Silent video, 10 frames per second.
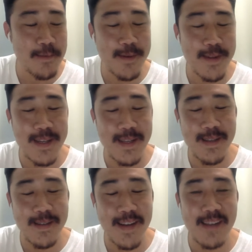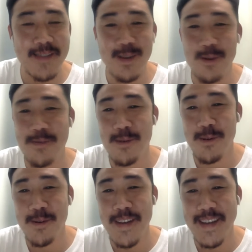really kind of
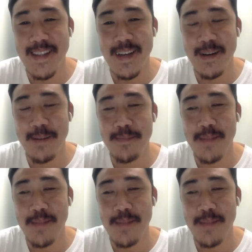soulful and